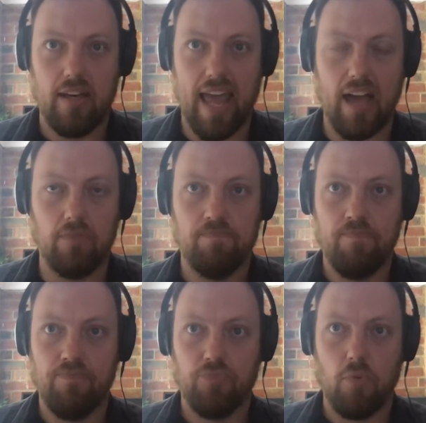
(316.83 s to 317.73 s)
Now,
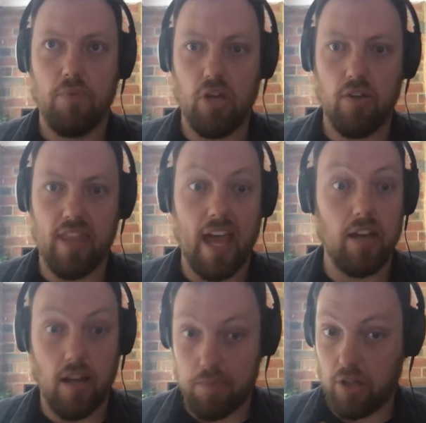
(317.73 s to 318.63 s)
beyond
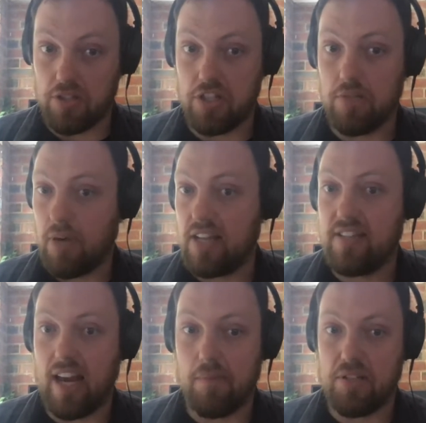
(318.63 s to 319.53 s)
that, a politician might
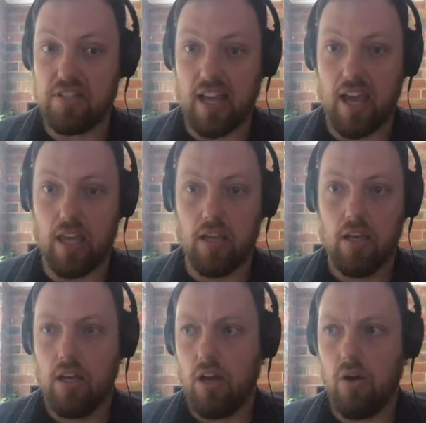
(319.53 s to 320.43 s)
stand up and say,
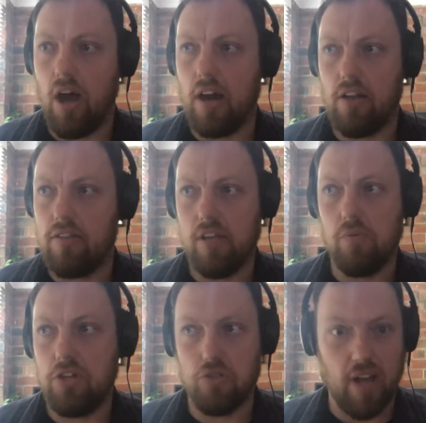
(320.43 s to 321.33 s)
I don't think
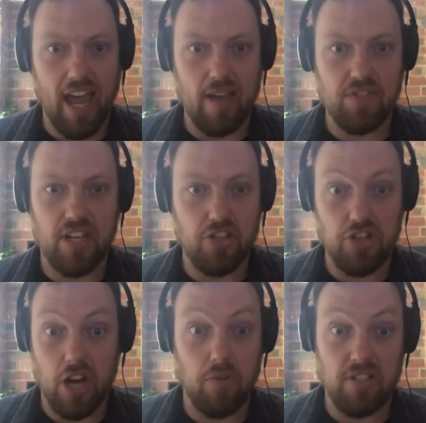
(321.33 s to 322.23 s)
we should have such a
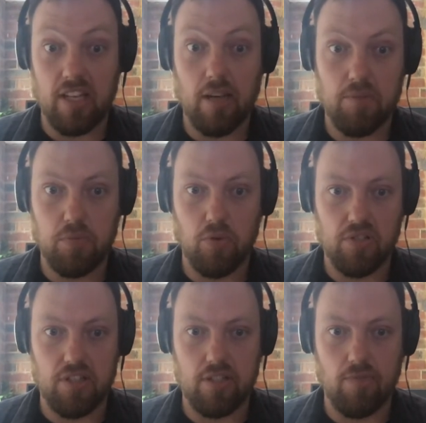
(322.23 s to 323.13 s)
generous income support
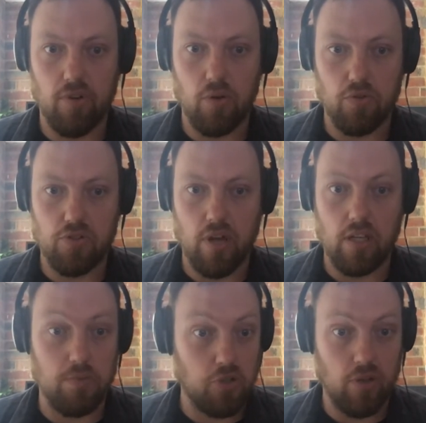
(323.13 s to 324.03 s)
system for older
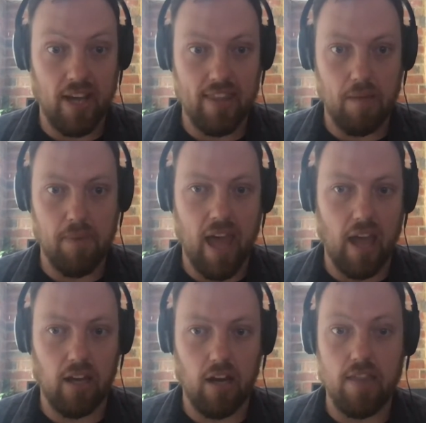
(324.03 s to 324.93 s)
Australians. We should cut that
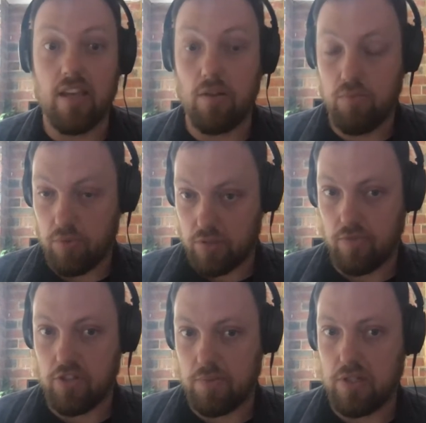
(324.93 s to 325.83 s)
back. And I think, as
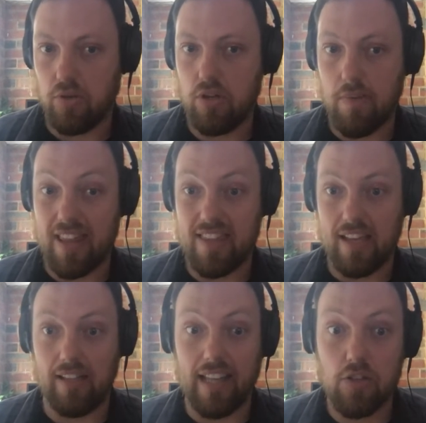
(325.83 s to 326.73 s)
we've just been talking about, the
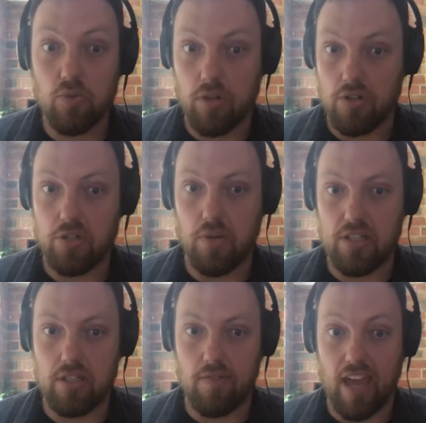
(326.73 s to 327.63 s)
electoral
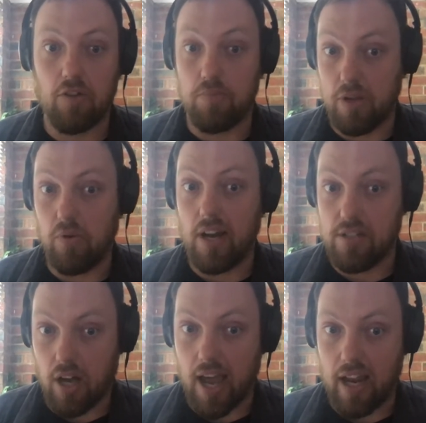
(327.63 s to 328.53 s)
consequences of that could be quite
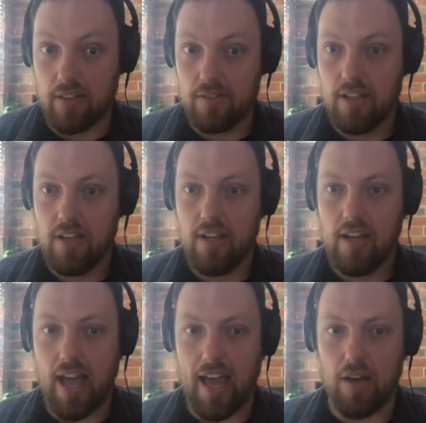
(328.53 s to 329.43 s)

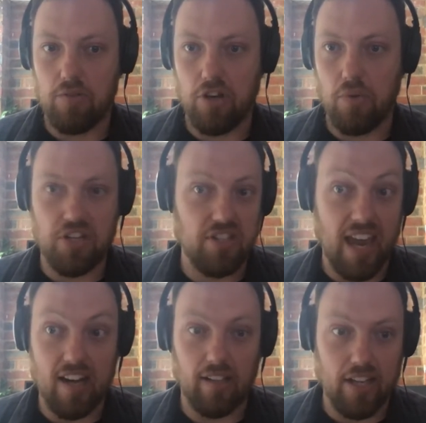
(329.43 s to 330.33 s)
dire. We just
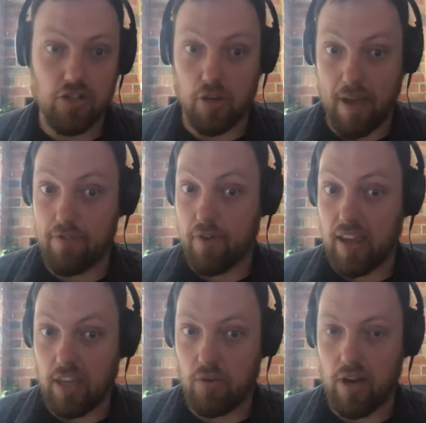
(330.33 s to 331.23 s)
had an election about
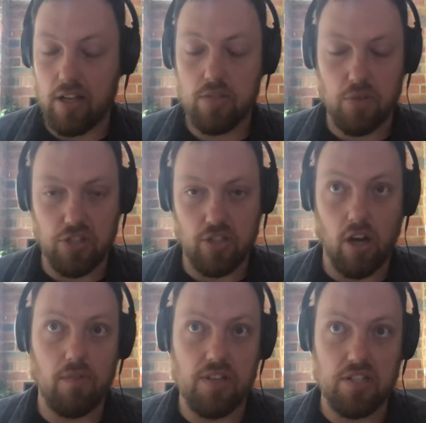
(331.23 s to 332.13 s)
franking credits, which is
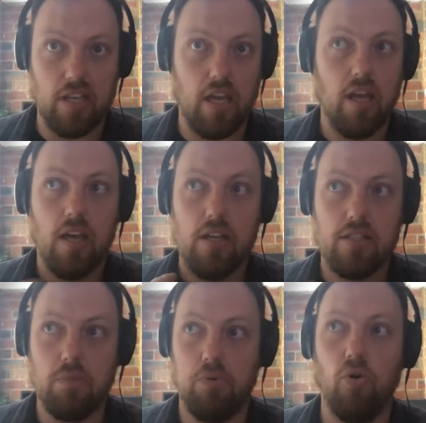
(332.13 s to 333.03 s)
obviously
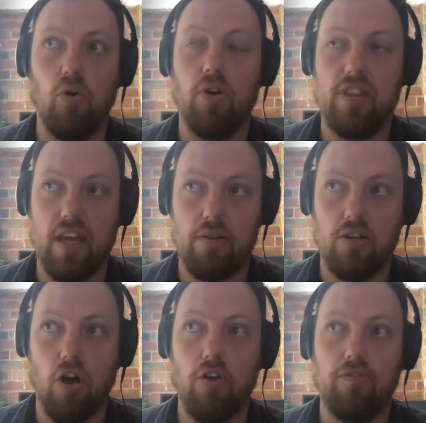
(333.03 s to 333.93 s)
support that
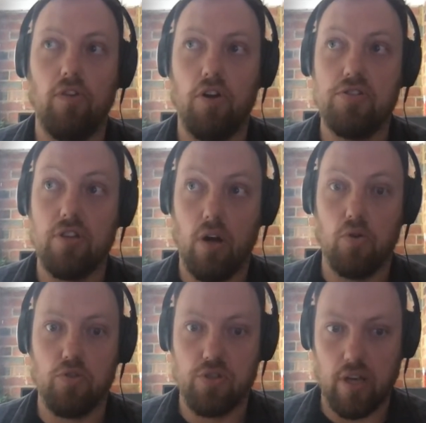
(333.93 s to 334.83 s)
flows to
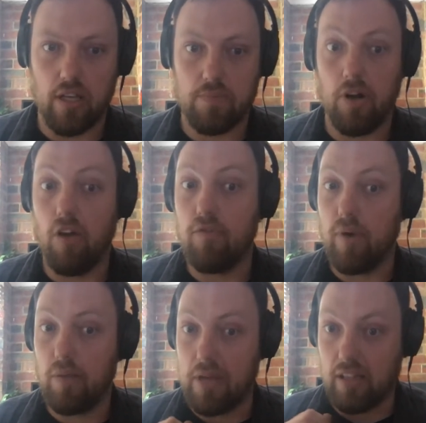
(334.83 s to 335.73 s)
older Australians, but
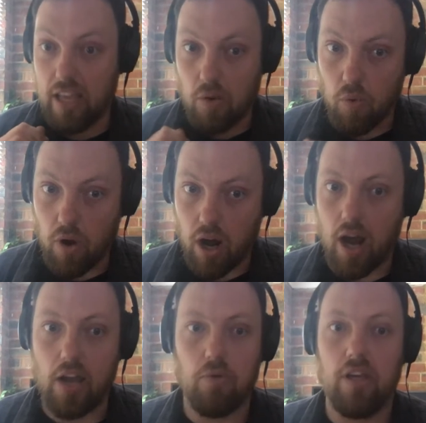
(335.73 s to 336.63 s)
overwhelmingly
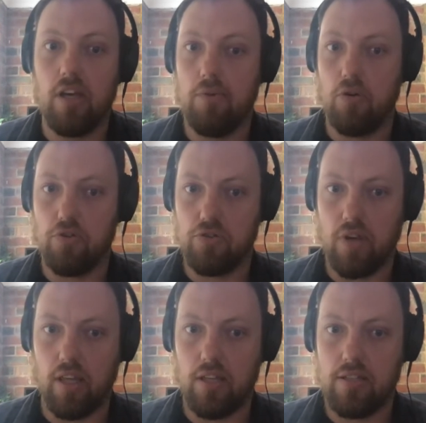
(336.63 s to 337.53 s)
higher income older
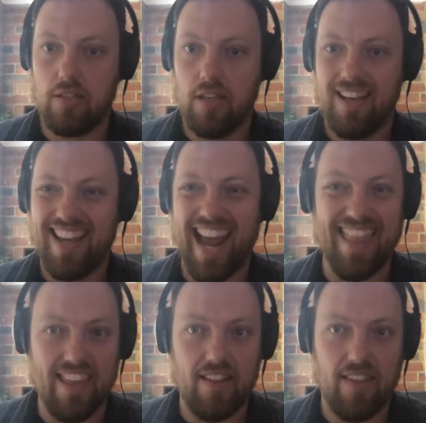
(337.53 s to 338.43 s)
Australians.
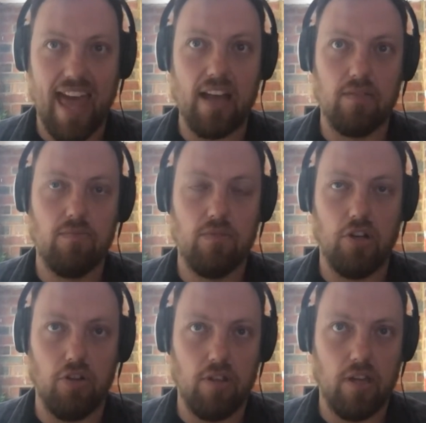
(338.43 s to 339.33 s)
And in
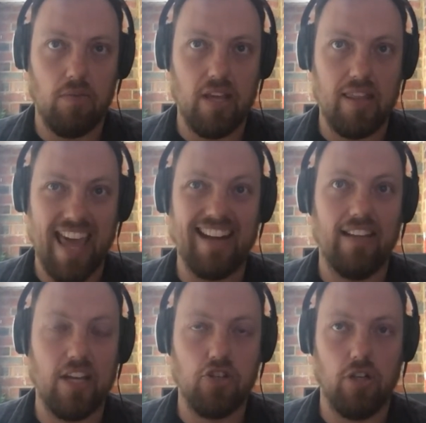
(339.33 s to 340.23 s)
that
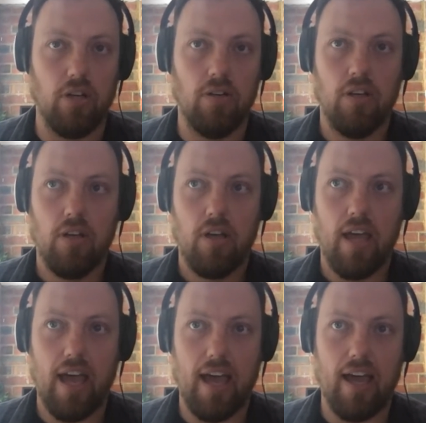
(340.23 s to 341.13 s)
election,
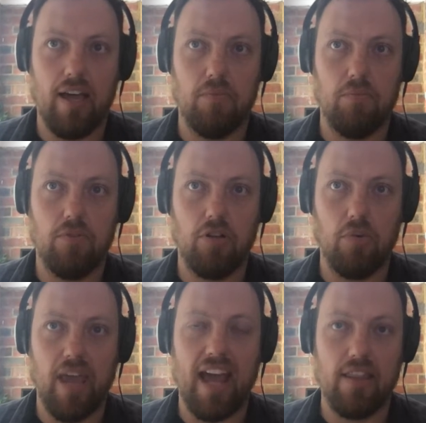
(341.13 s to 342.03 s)

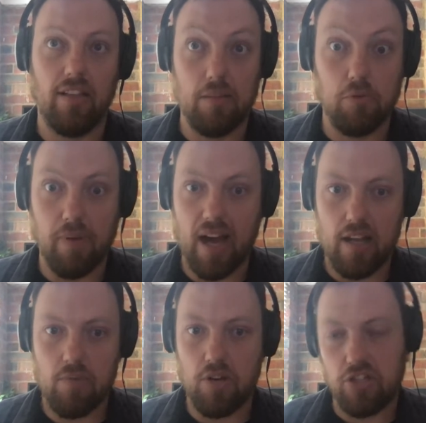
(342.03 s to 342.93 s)
we had the Liberal
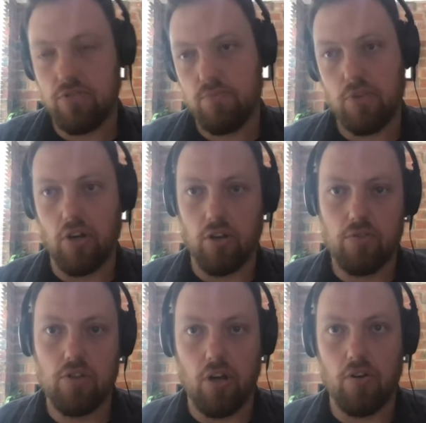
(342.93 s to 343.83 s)
Party, which,
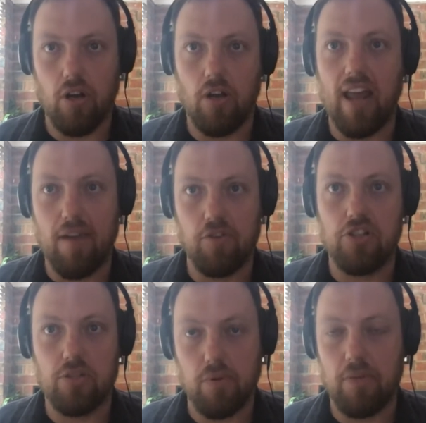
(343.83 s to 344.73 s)
on
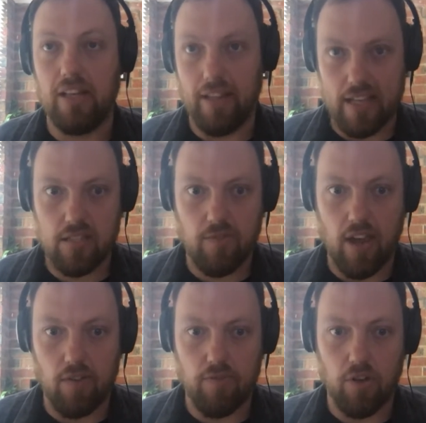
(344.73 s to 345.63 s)
average is probably less
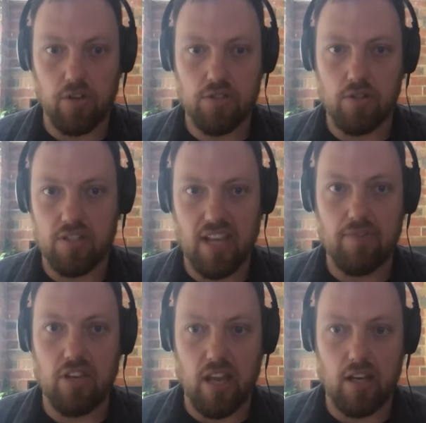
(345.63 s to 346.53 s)
focused on the
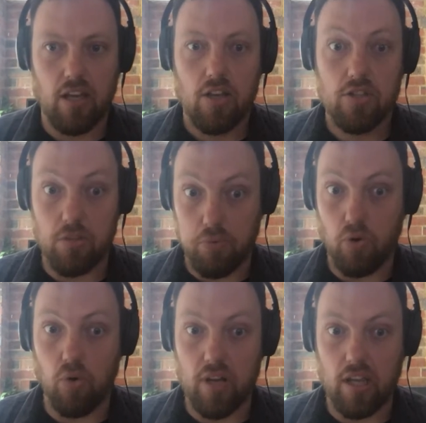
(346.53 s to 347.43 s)
safety net,
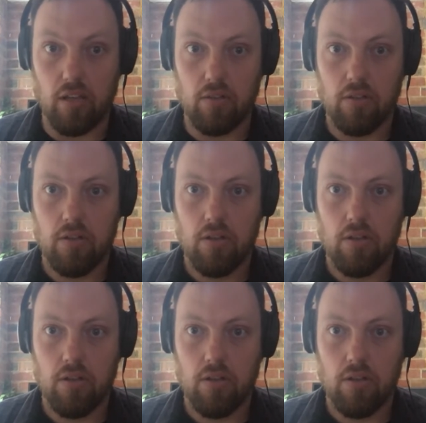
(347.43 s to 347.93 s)
supporting